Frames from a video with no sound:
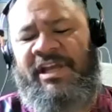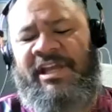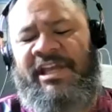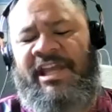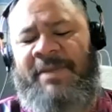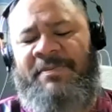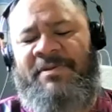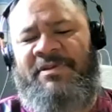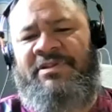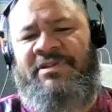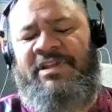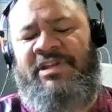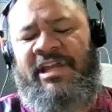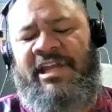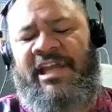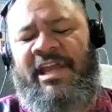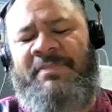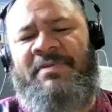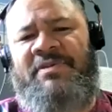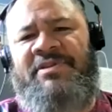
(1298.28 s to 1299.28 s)
Do you
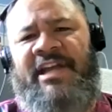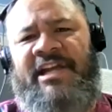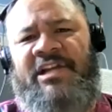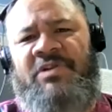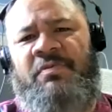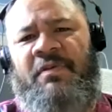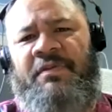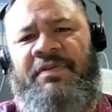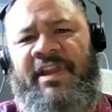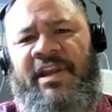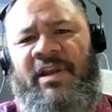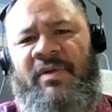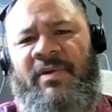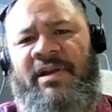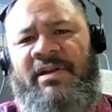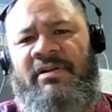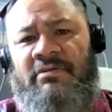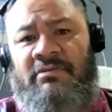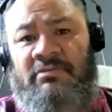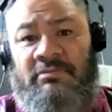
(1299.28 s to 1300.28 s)
keep in touch with
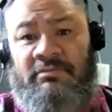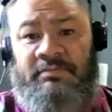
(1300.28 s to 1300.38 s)
anyone?